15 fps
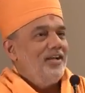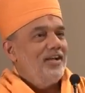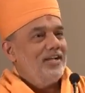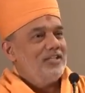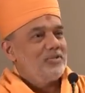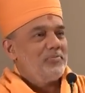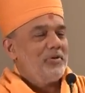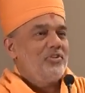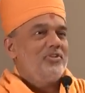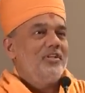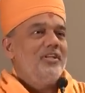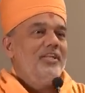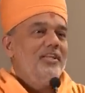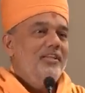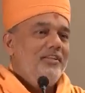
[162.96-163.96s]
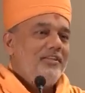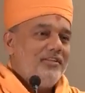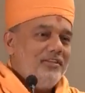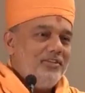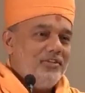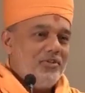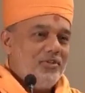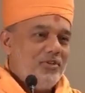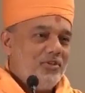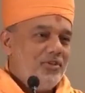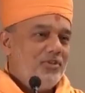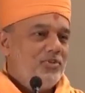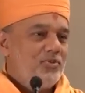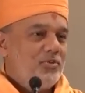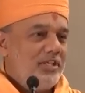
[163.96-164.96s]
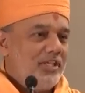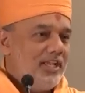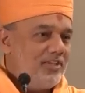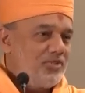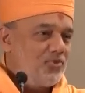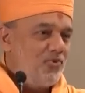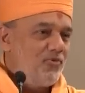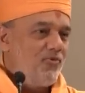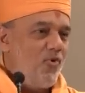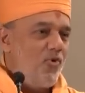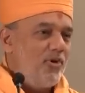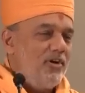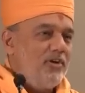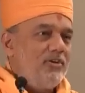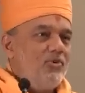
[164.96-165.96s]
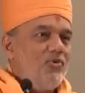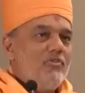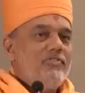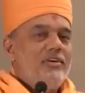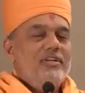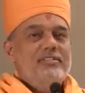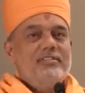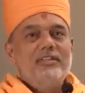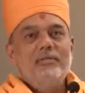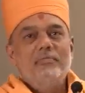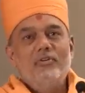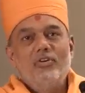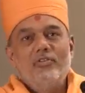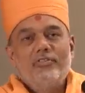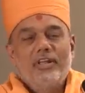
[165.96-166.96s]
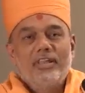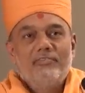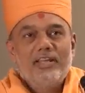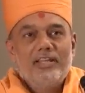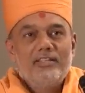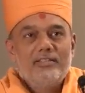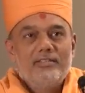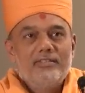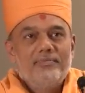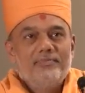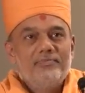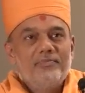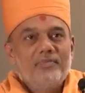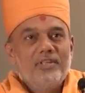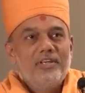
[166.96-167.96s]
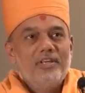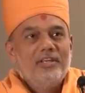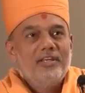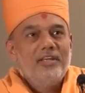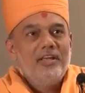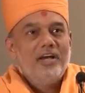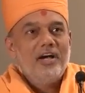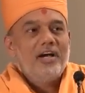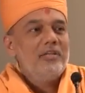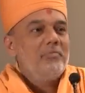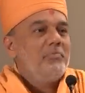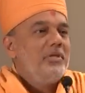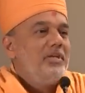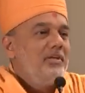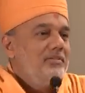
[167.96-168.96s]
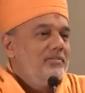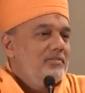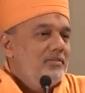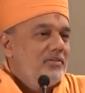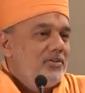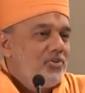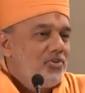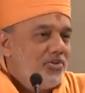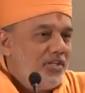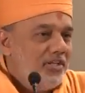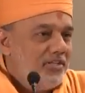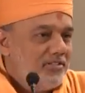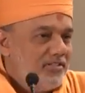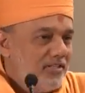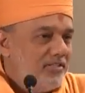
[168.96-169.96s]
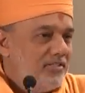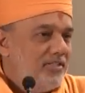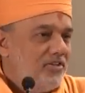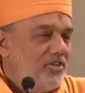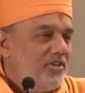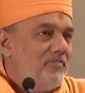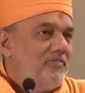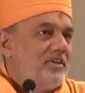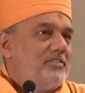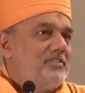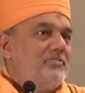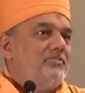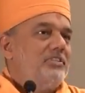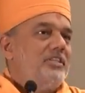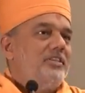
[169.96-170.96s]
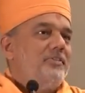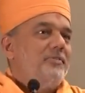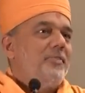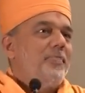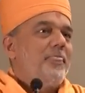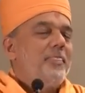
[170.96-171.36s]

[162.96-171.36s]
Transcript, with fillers: Especially to the guest of honor of our, of our event, IPS Shri Sanjay ji,